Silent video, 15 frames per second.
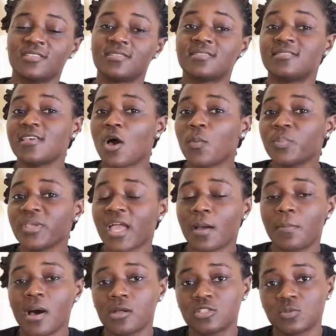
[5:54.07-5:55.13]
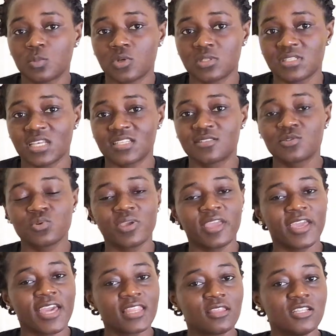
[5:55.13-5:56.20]
is, tell me about Malta. So
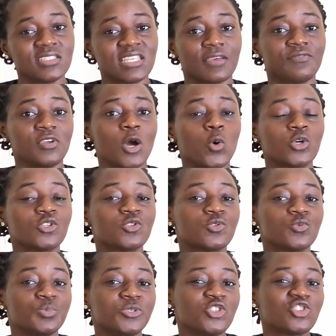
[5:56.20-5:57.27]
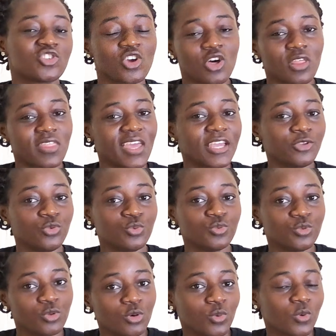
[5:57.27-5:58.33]
here, the interviewer wants to be sure that you
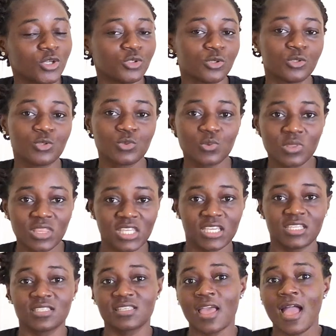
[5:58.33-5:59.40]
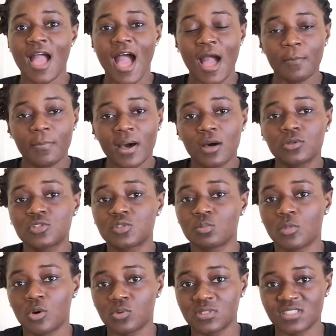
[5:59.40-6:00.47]
know one or two things about
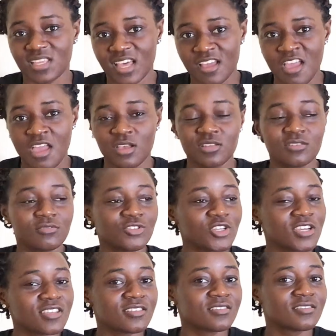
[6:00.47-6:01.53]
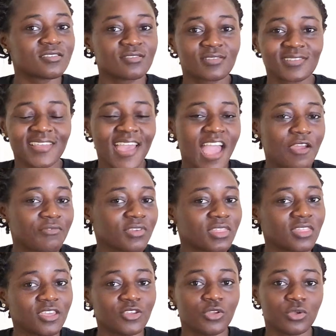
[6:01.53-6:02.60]
Malta. Just say
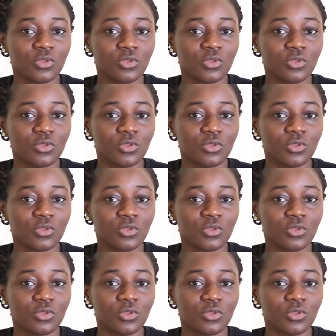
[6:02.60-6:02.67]
everything